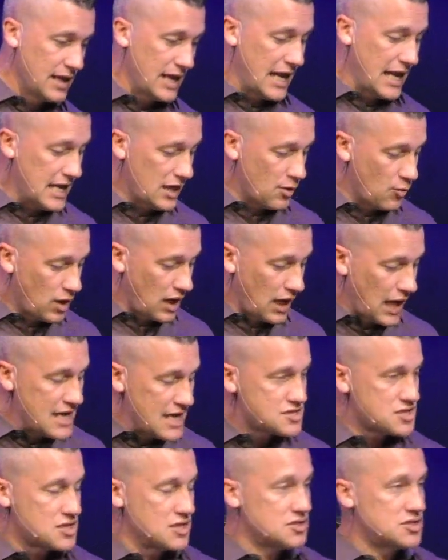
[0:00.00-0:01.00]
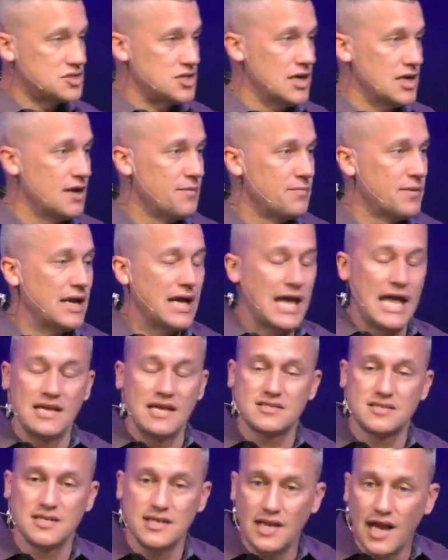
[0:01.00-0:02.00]
in a relationship
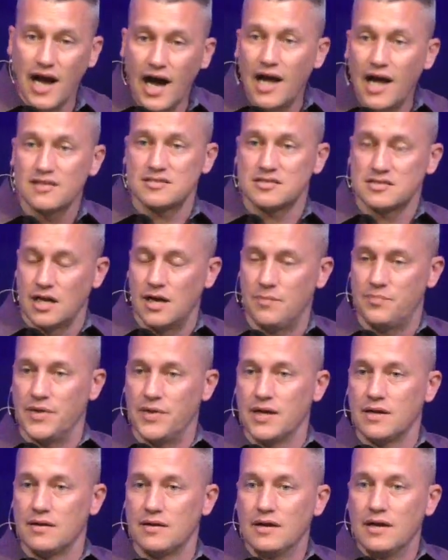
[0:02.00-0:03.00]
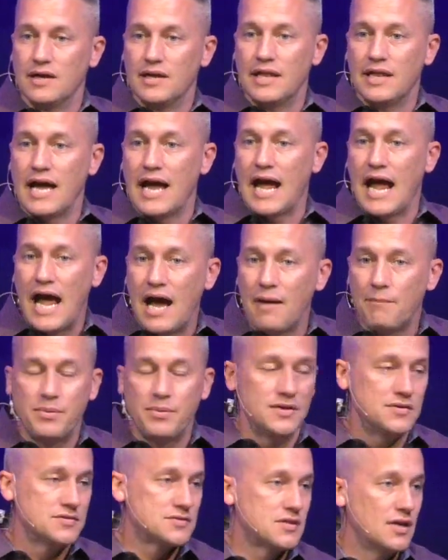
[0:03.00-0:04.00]
is not something that
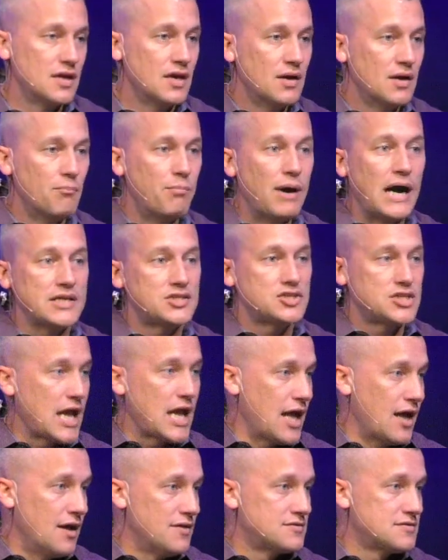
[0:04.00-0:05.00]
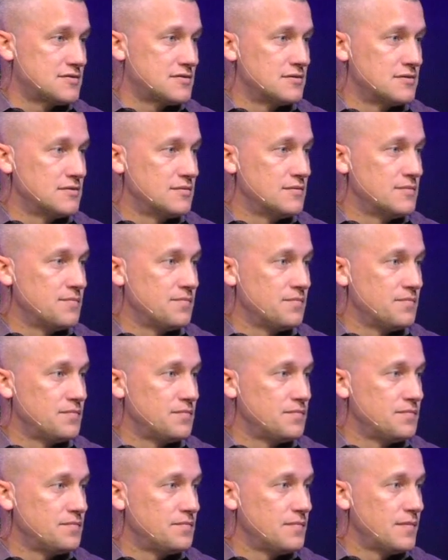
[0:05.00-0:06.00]
happens by chance.
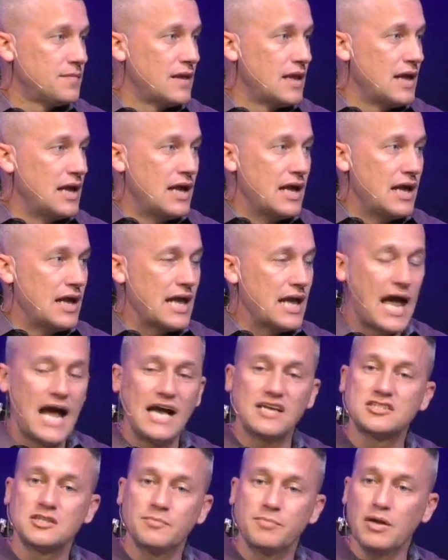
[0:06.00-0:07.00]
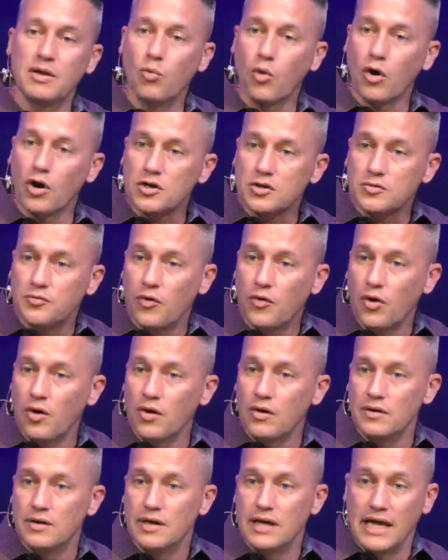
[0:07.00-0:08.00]
It has to be worked
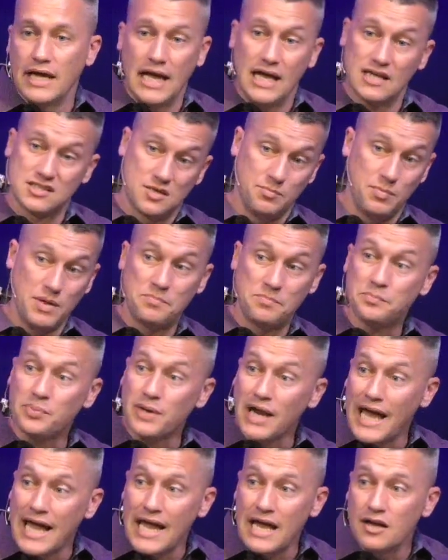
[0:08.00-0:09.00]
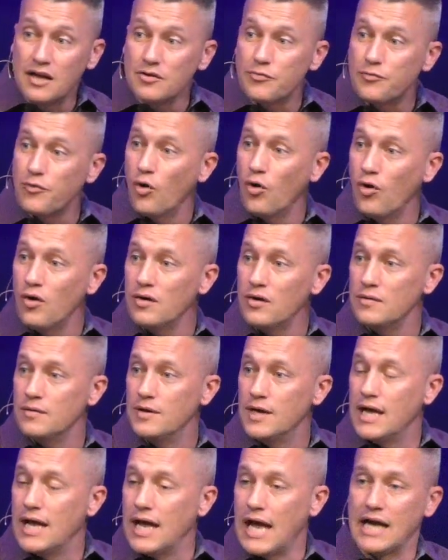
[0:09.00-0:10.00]
for. It has to be planned for.
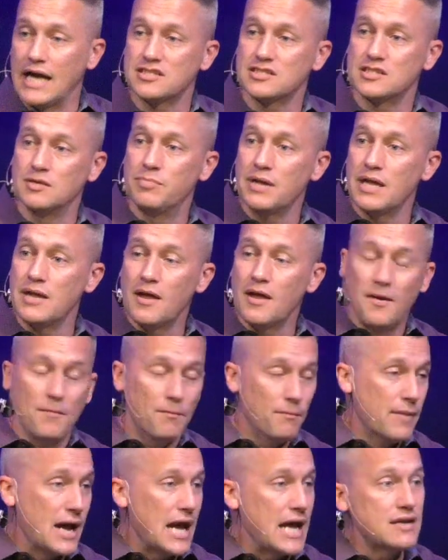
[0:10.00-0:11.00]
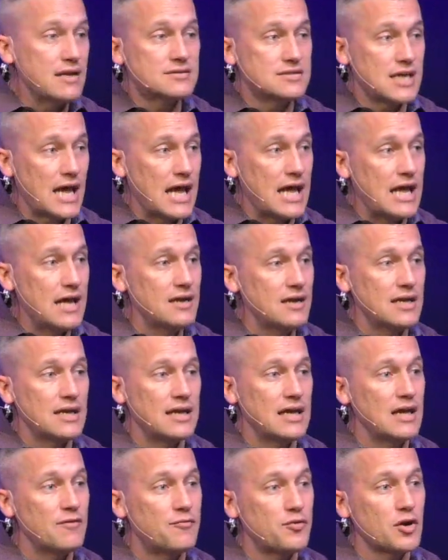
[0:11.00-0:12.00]
It has to be maintained
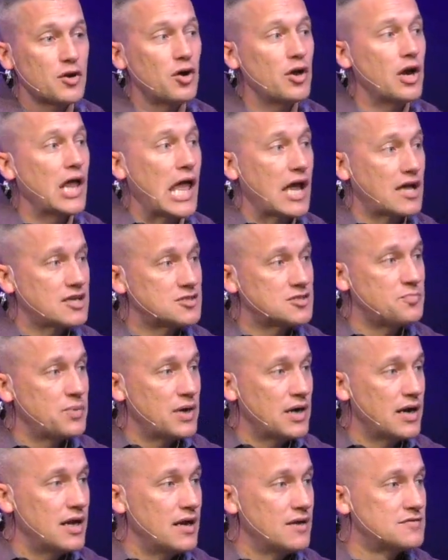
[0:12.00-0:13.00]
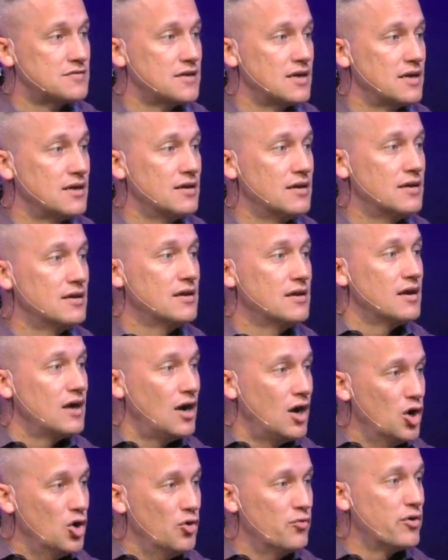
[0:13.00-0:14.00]
if you're going to experience it
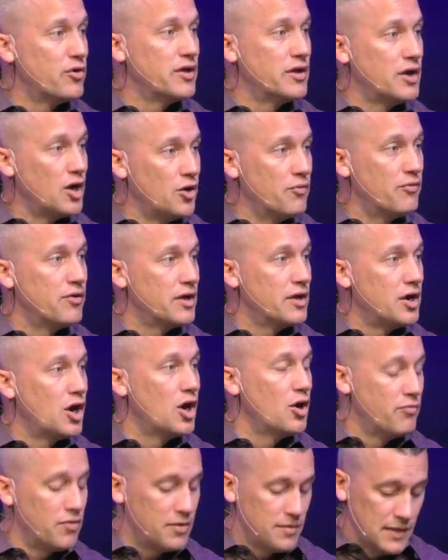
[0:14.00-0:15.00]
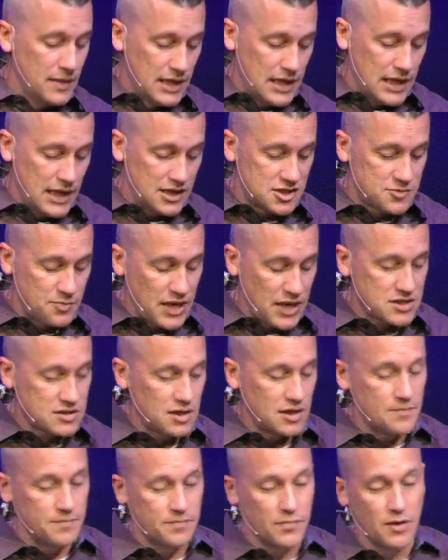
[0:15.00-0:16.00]
over and over and over, and
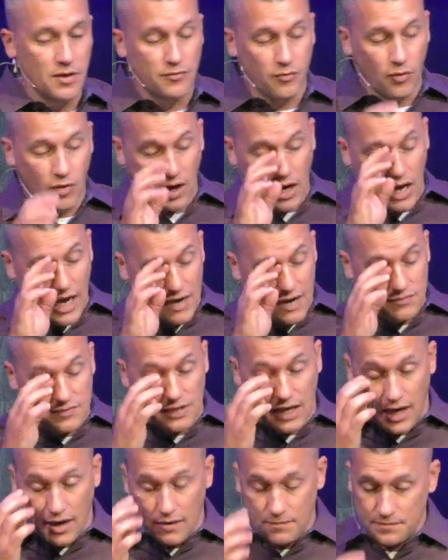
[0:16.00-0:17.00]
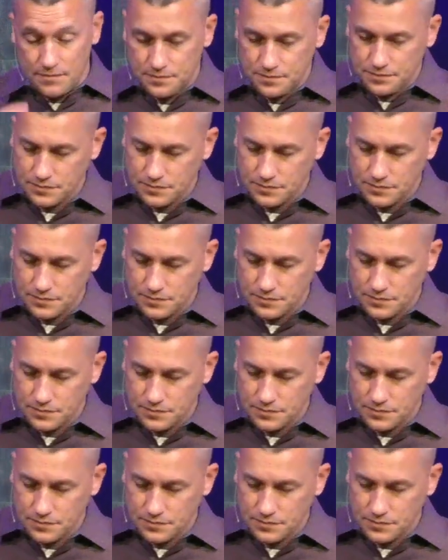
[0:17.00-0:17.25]
especially for a lifetime.